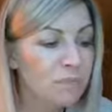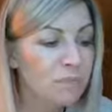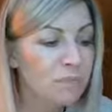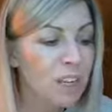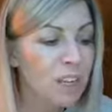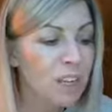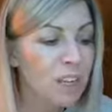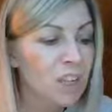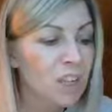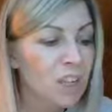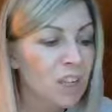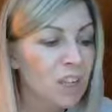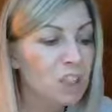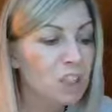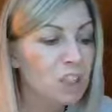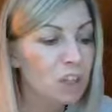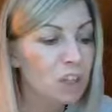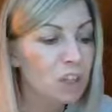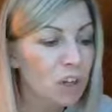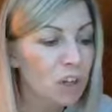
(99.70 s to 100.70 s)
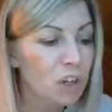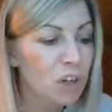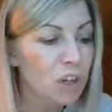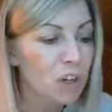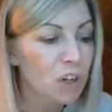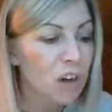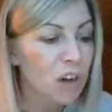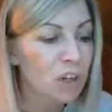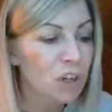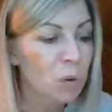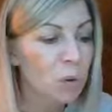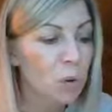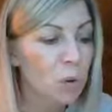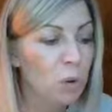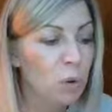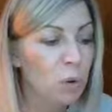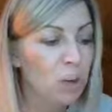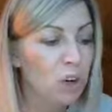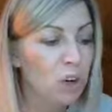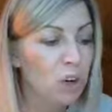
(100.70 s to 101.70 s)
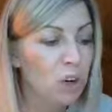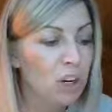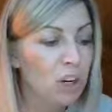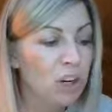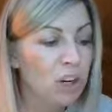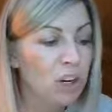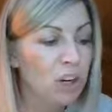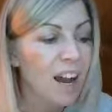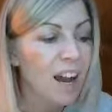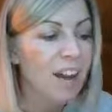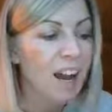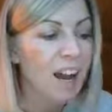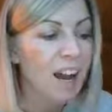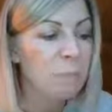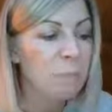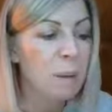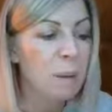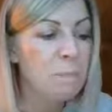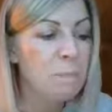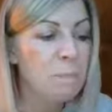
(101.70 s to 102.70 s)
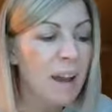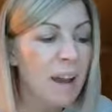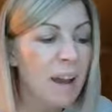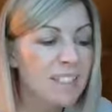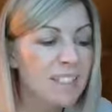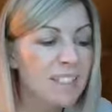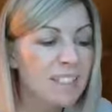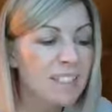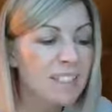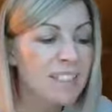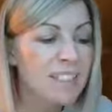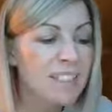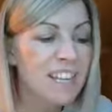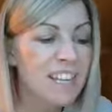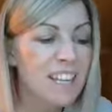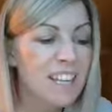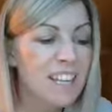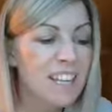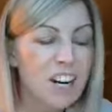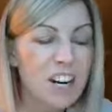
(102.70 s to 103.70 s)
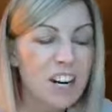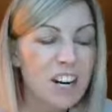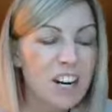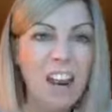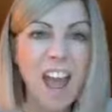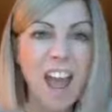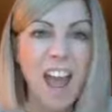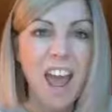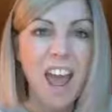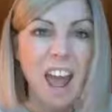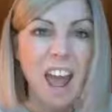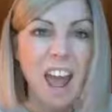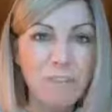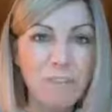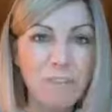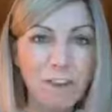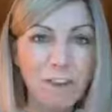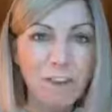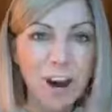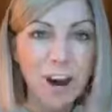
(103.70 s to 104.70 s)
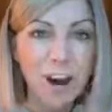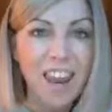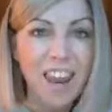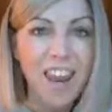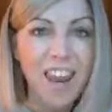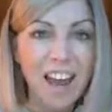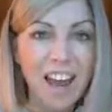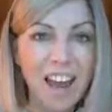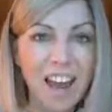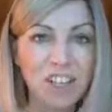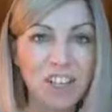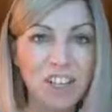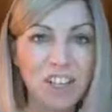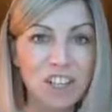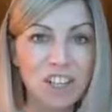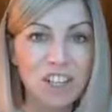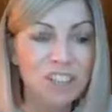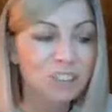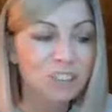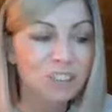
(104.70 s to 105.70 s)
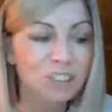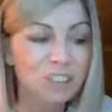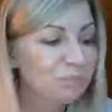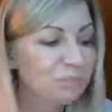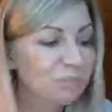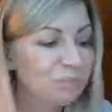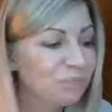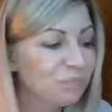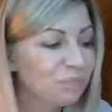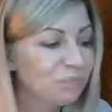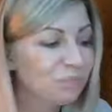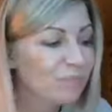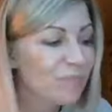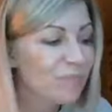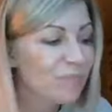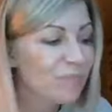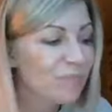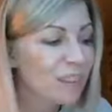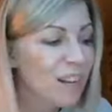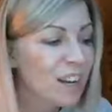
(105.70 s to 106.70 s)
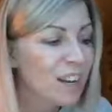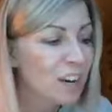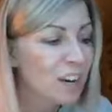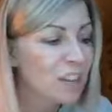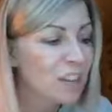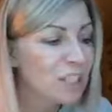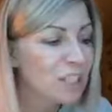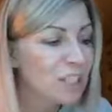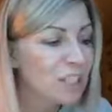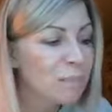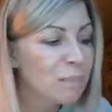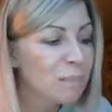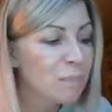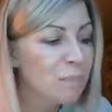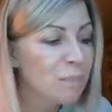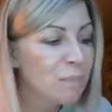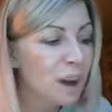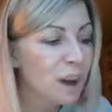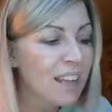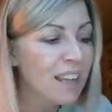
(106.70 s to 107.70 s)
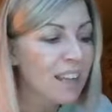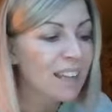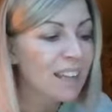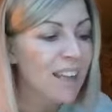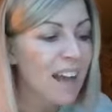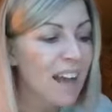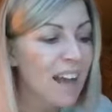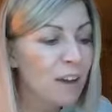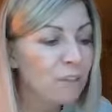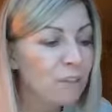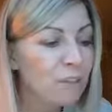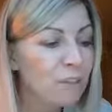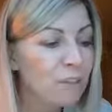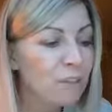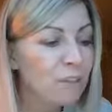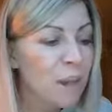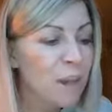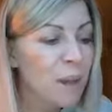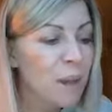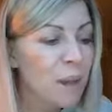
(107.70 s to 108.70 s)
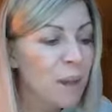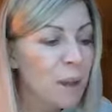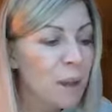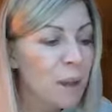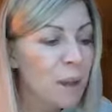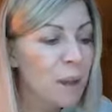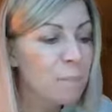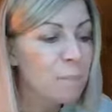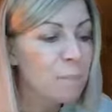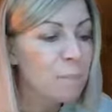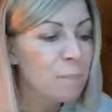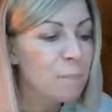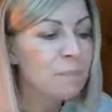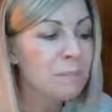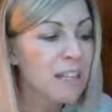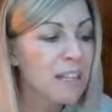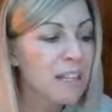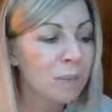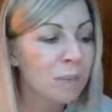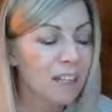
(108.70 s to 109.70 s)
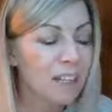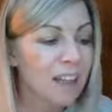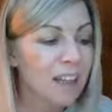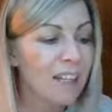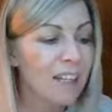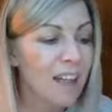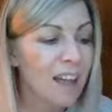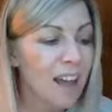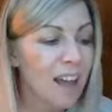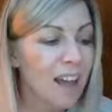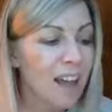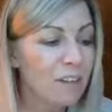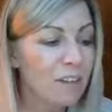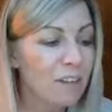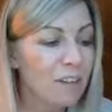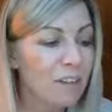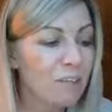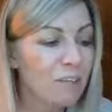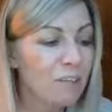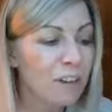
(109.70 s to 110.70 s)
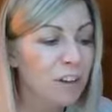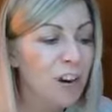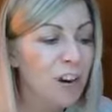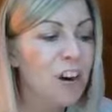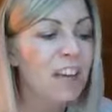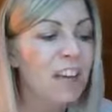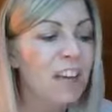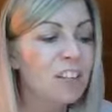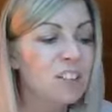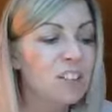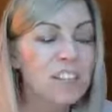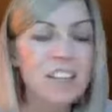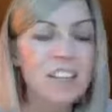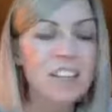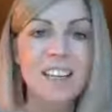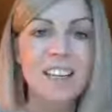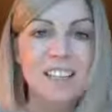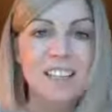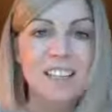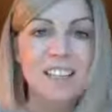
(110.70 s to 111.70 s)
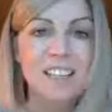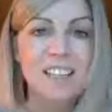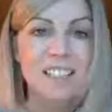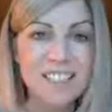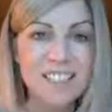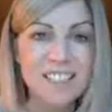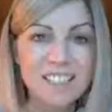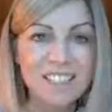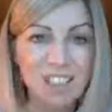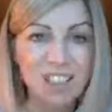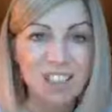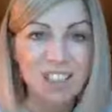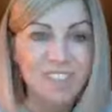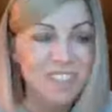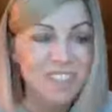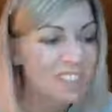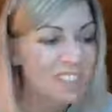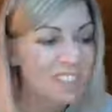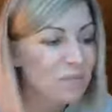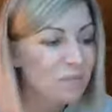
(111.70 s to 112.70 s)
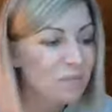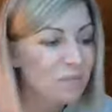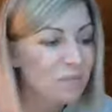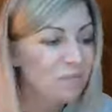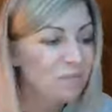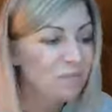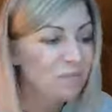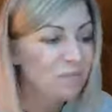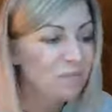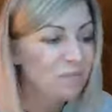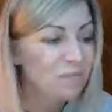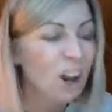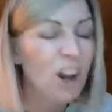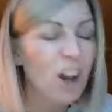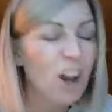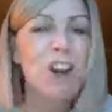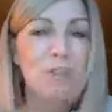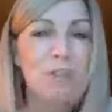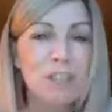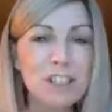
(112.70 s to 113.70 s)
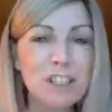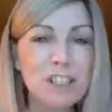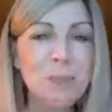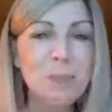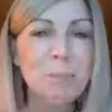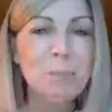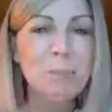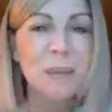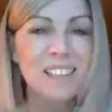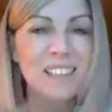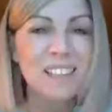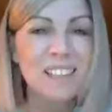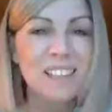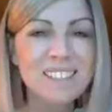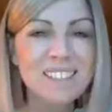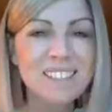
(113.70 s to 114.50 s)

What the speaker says: Due to her and her work, I had my best year ever last year. Her smile and laugh makes me smile and laugh. Her energy is contagious. I love her to bits.